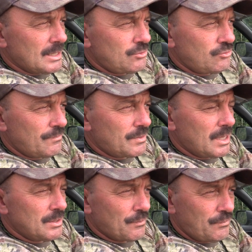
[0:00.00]
and drifting
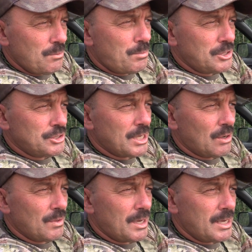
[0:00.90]
out. There's a few pigeons
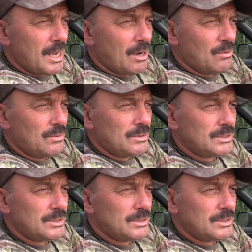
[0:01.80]
out there now,